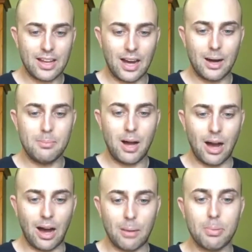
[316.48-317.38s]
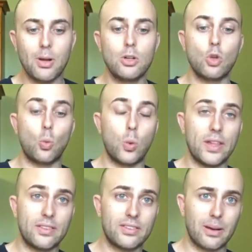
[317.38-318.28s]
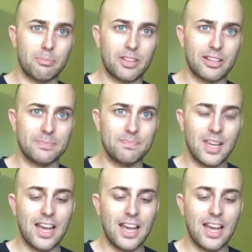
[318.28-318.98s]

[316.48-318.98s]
Come up with something.